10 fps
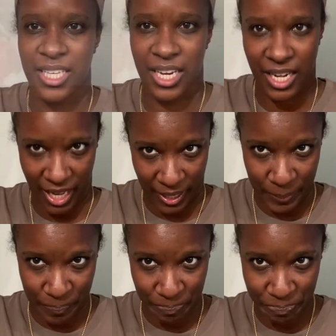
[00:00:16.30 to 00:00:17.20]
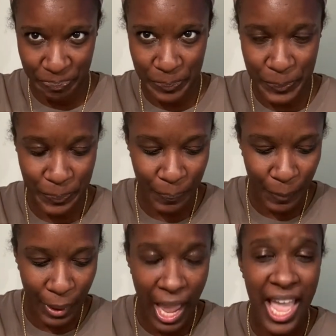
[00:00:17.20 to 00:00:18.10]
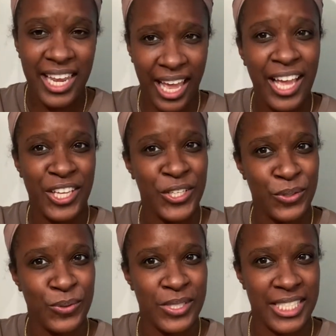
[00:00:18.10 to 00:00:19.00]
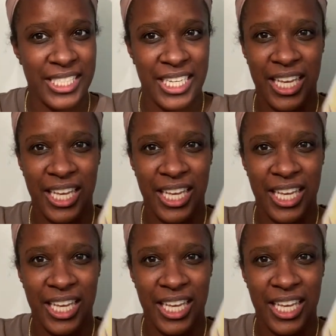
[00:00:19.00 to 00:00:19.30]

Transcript: night and i used